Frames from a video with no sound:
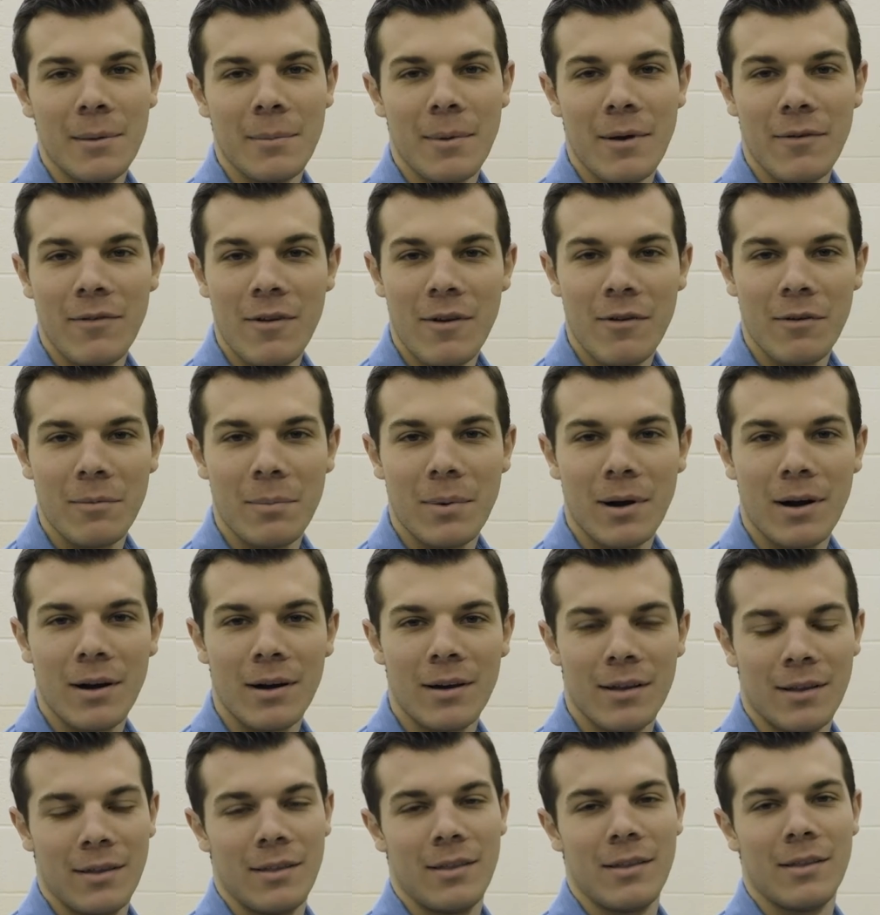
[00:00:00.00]
My favorite
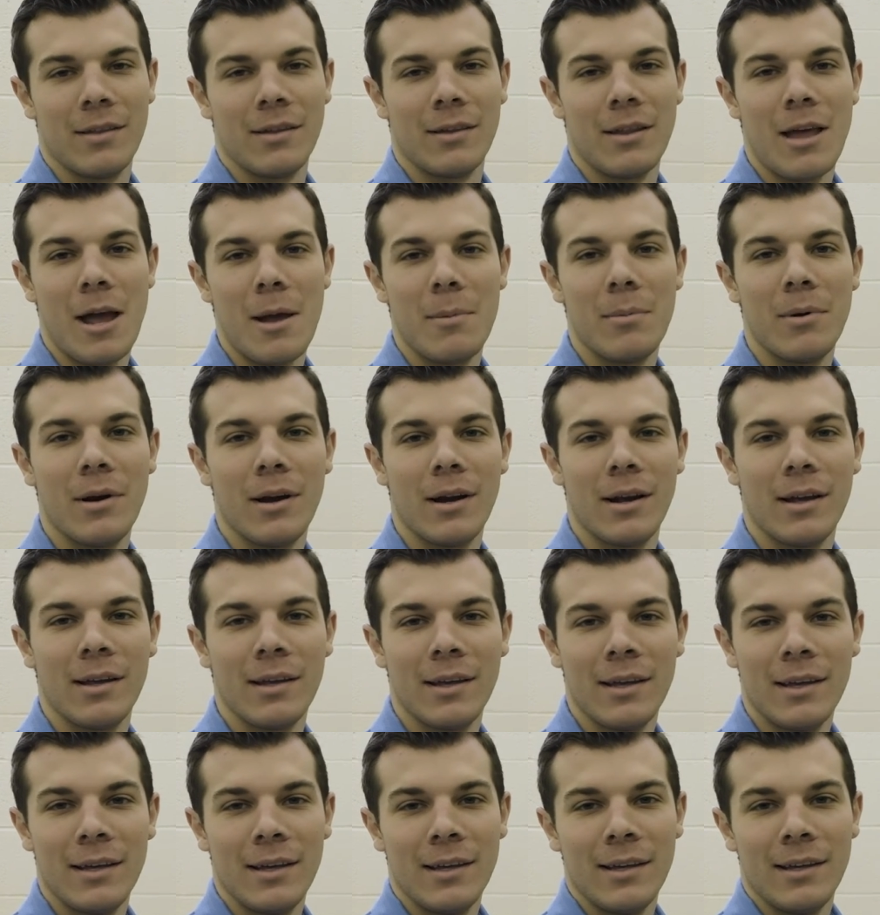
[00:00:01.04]
part of the library
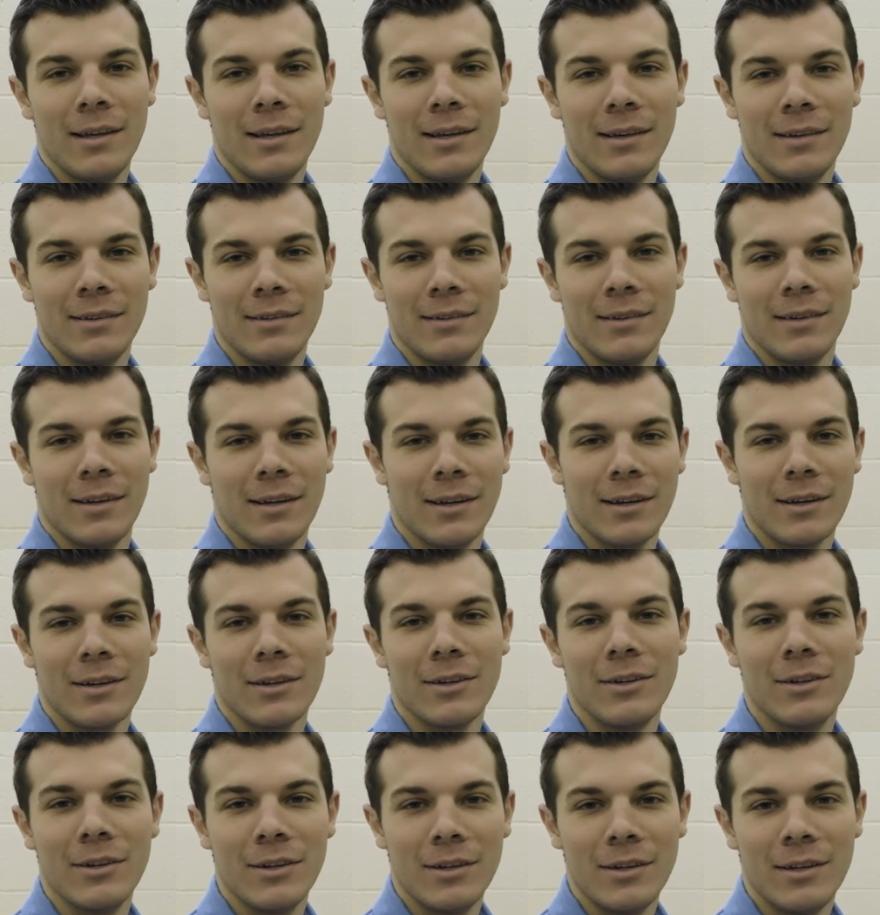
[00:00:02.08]
is uh,
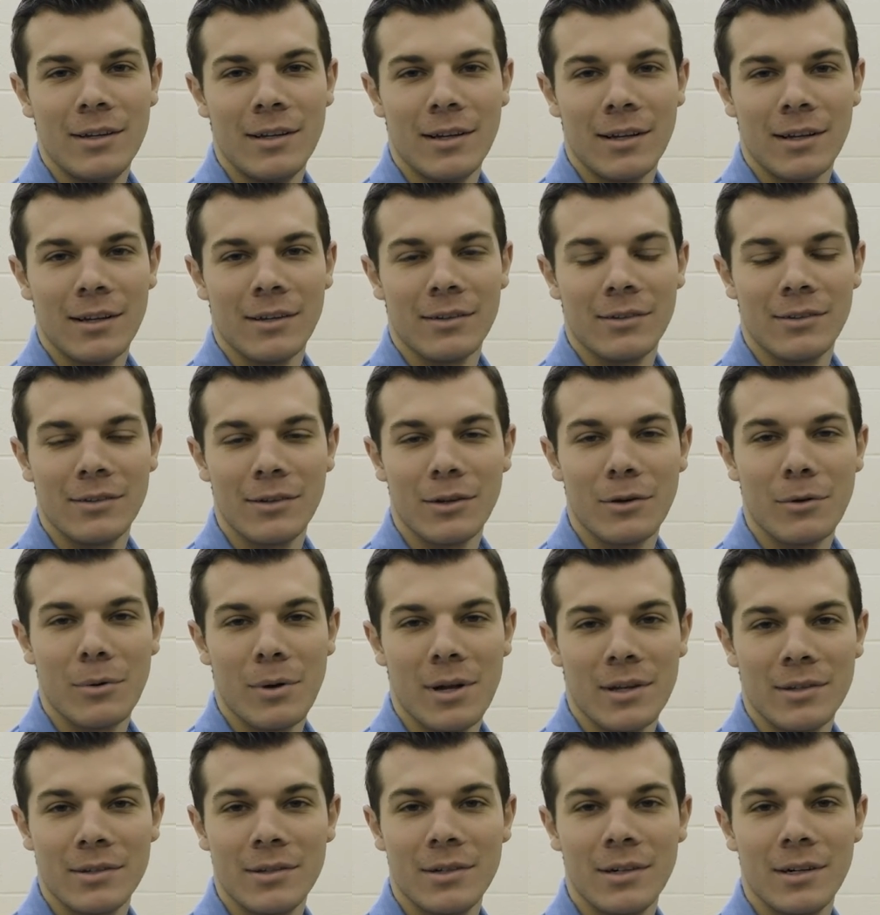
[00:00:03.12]
good uh,
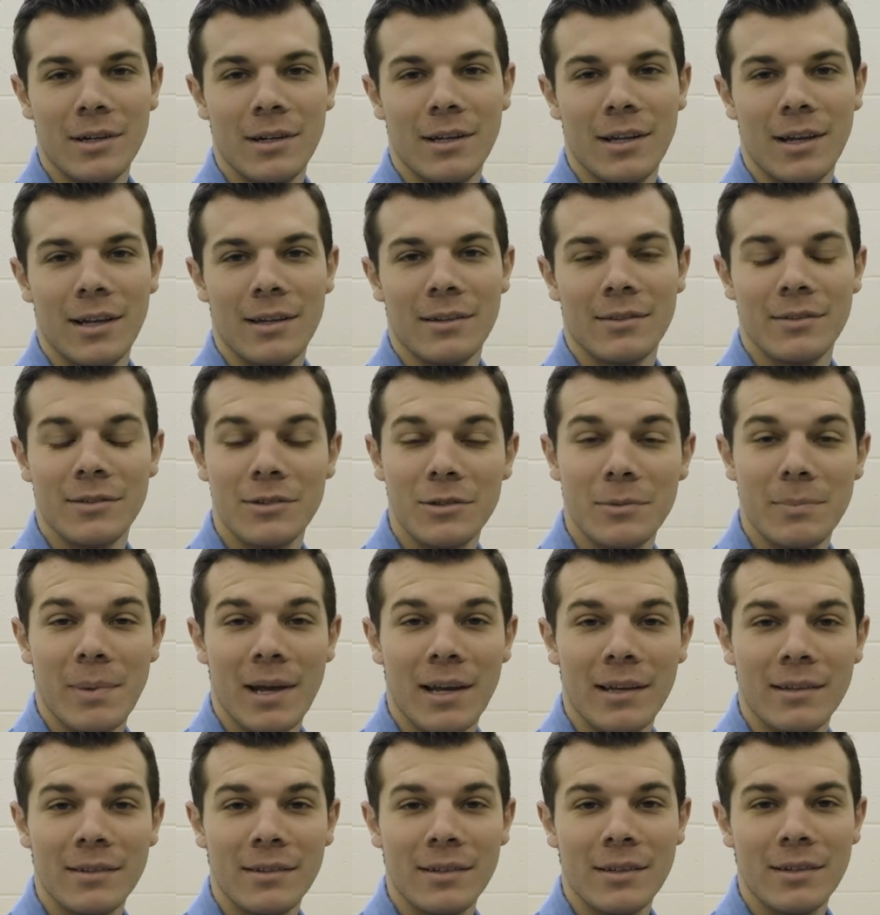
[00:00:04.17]
sequestered and
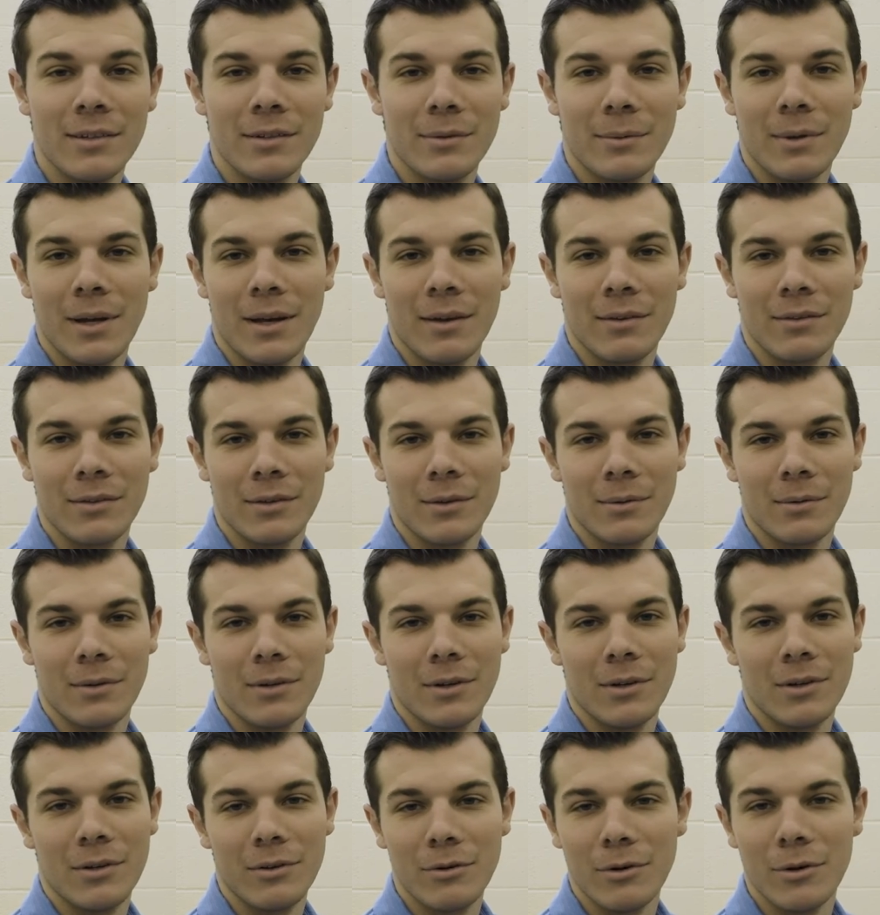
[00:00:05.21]
spaces. We have some
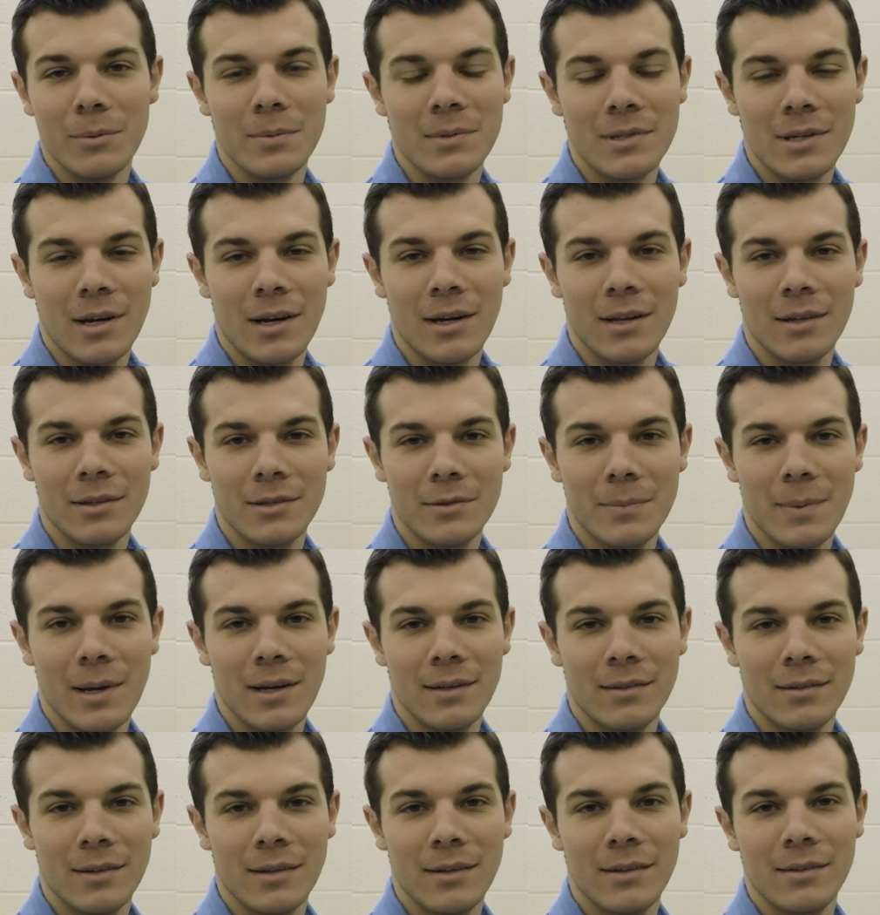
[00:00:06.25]
good group studying
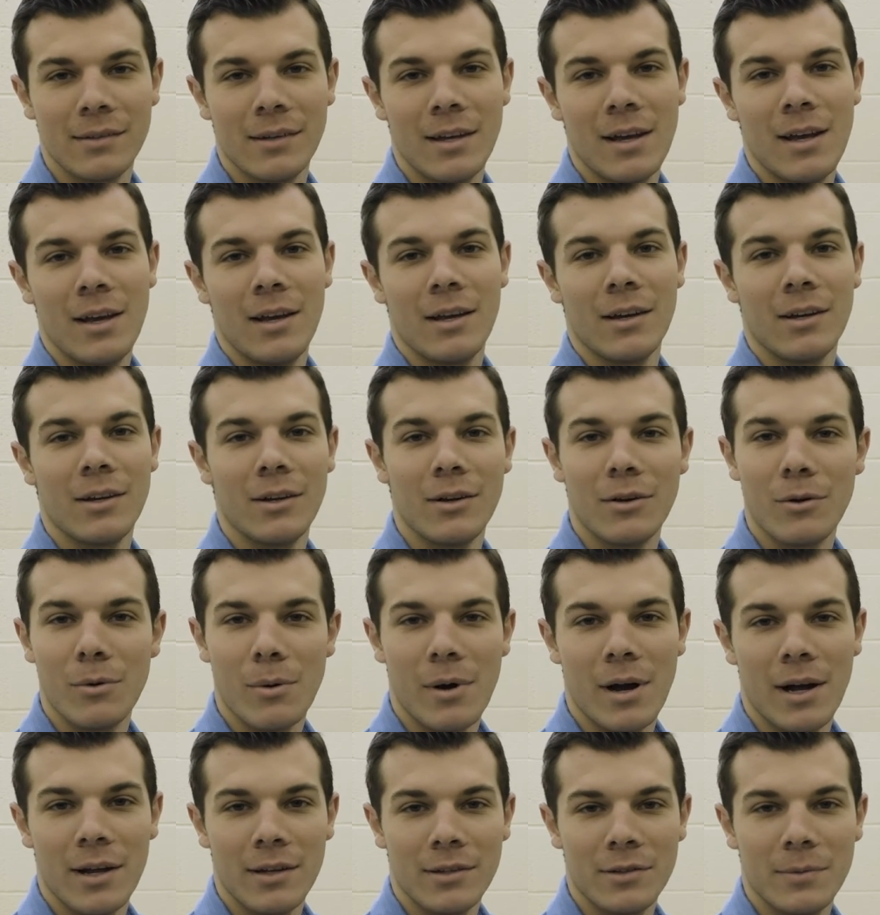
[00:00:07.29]
spaces, good
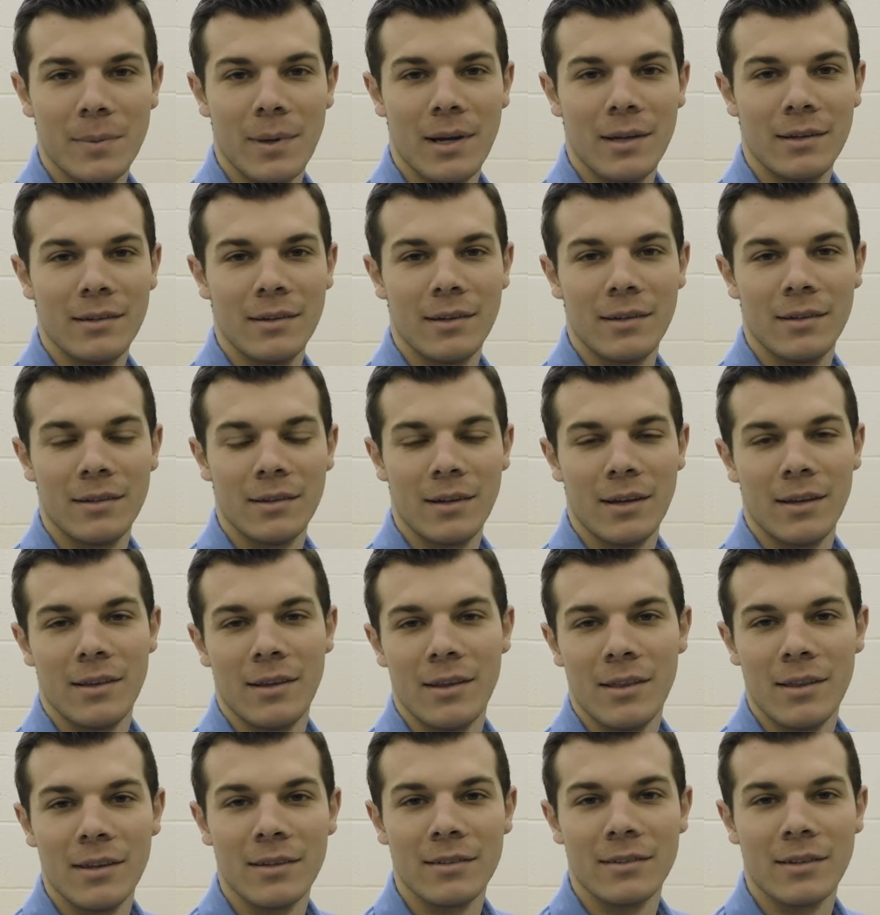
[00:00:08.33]
quiet spaces, and
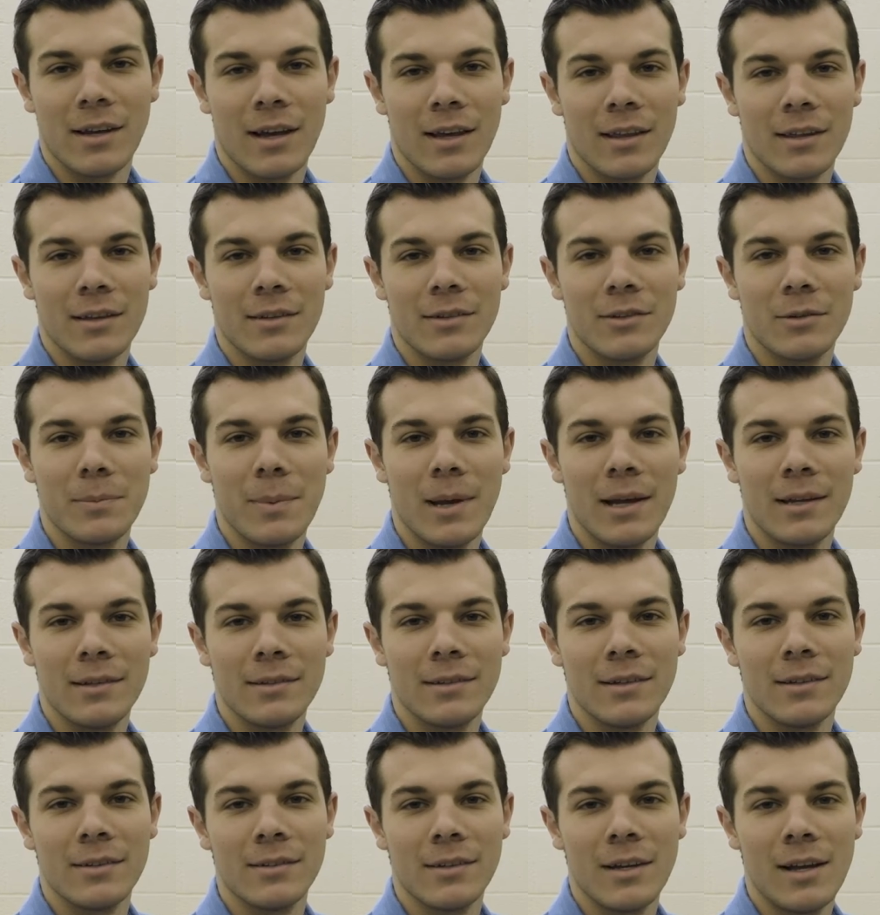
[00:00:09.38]
then the silent
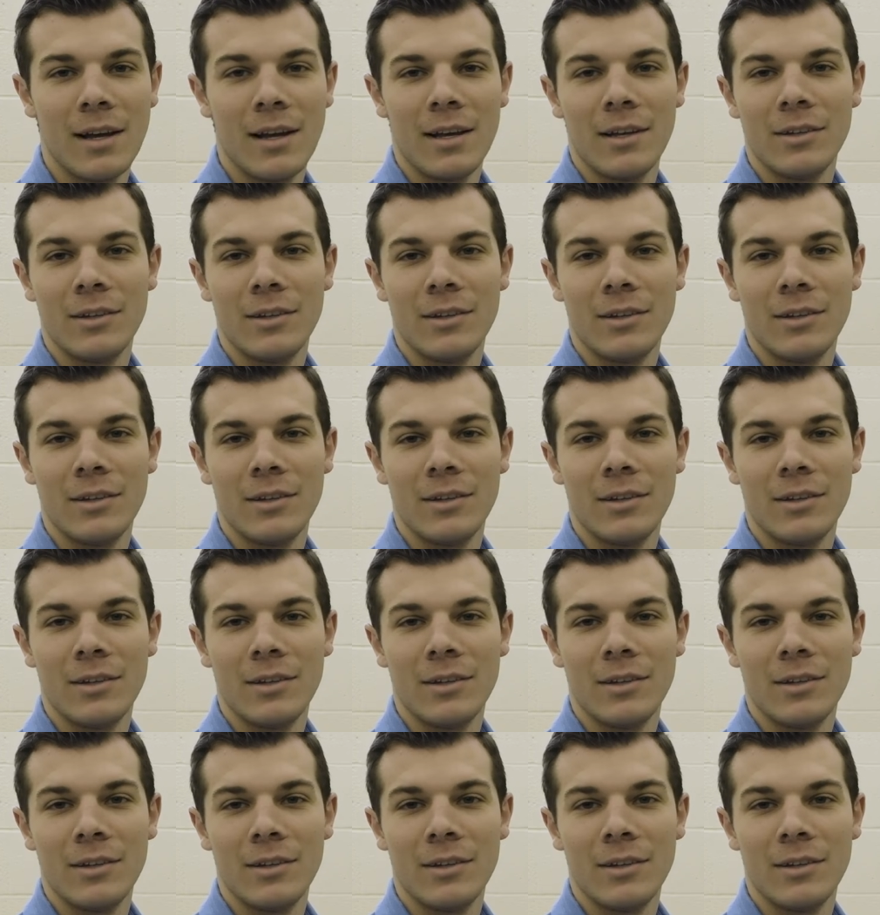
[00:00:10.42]
spaces.